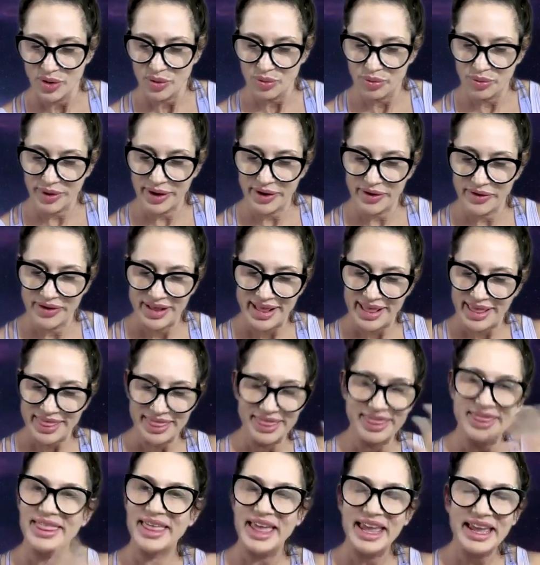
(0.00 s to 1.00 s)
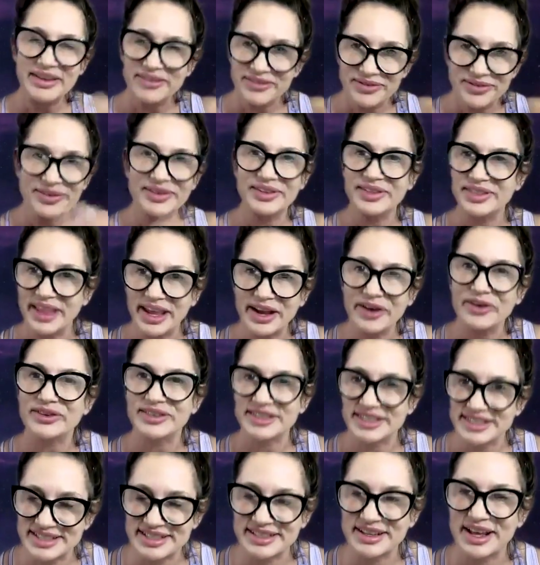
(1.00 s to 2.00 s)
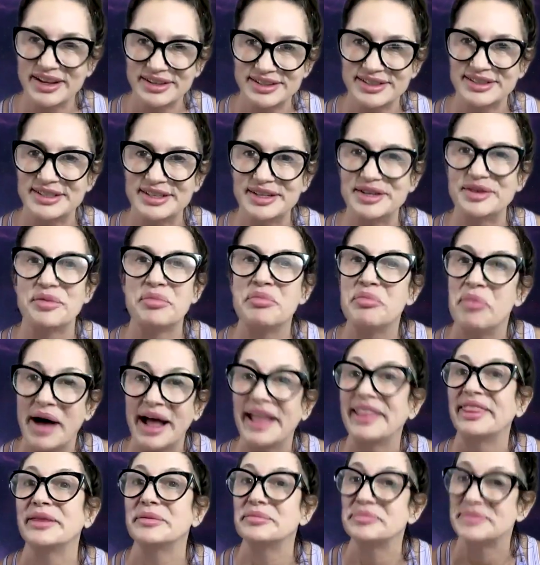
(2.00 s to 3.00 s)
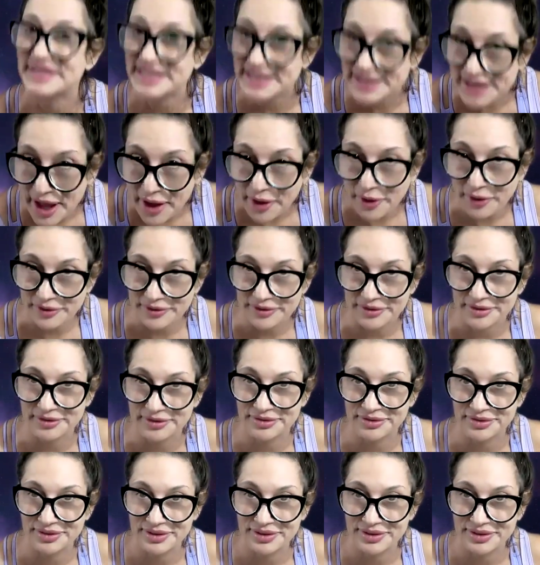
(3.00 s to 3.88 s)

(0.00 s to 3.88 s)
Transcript: where they are disgusted by themselves.